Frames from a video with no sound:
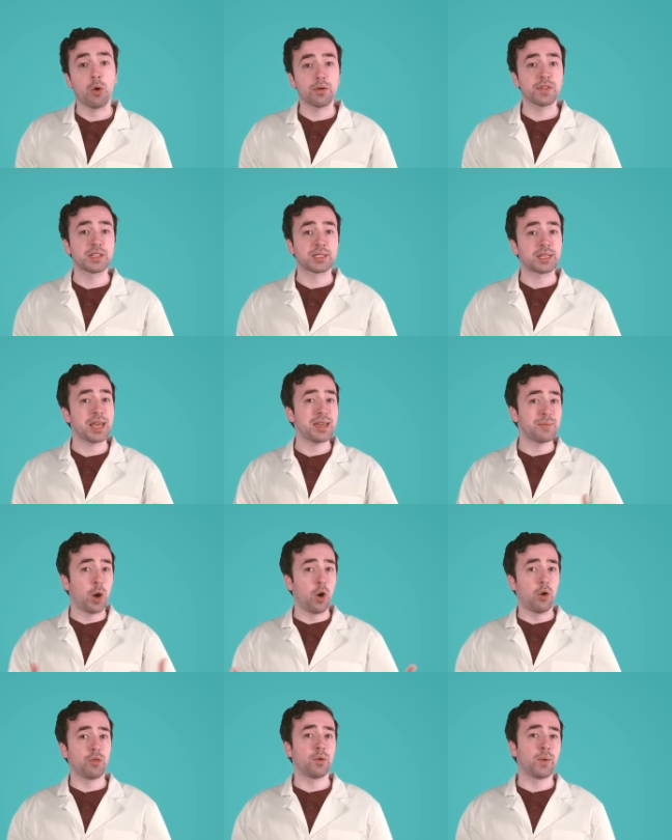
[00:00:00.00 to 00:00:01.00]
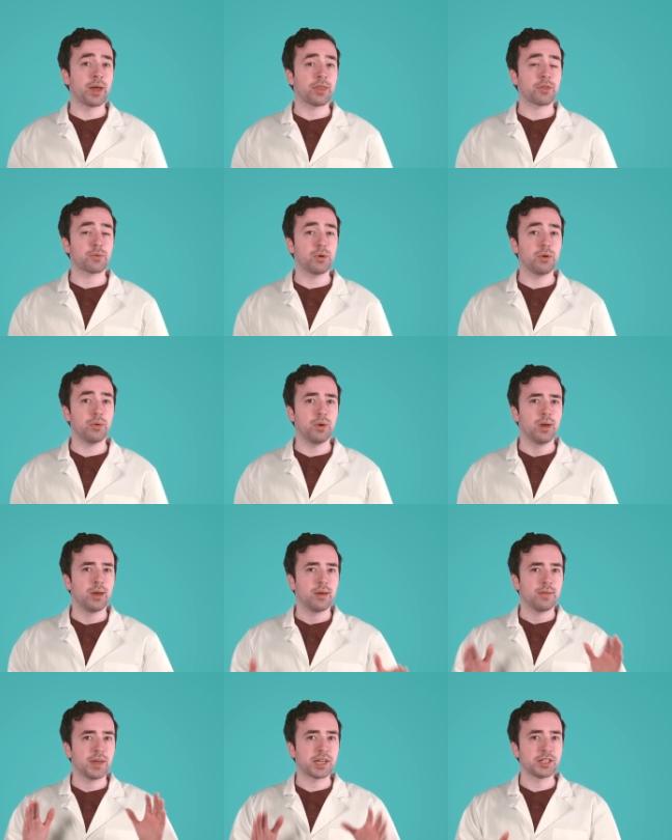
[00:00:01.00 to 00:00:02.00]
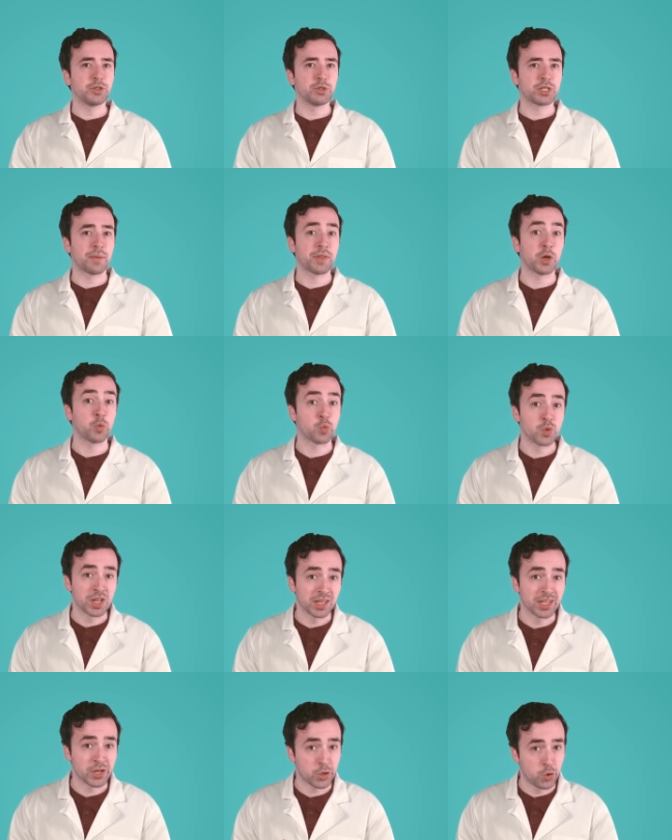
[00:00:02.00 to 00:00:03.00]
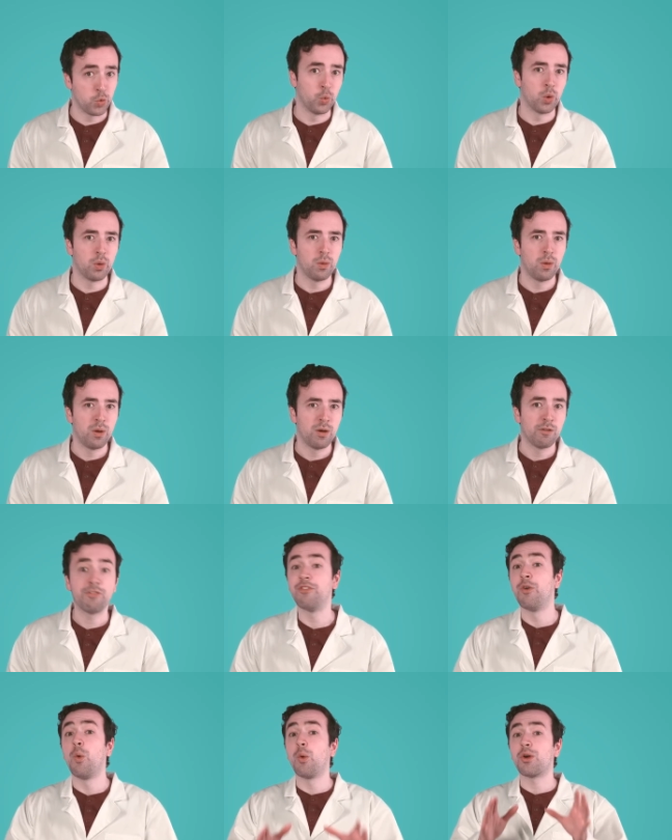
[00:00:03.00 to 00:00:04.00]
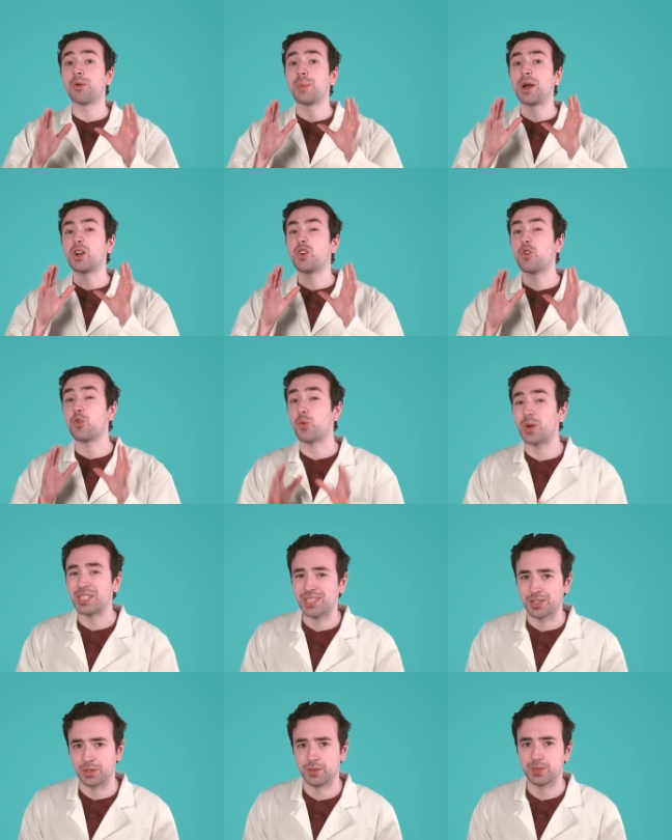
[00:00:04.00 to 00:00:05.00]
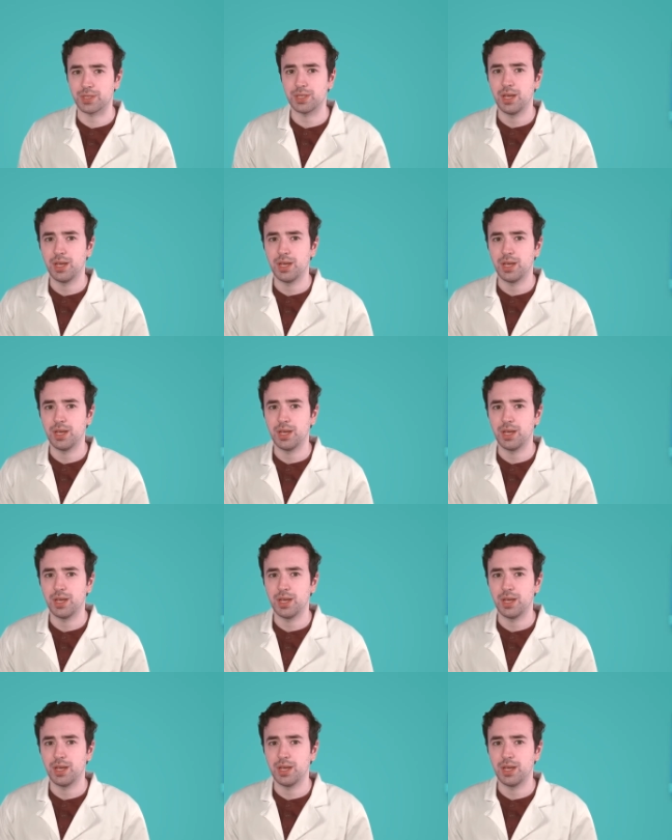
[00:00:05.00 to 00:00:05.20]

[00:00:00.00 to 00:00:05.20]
the same all the way through, they could do something really cool. Form crystals.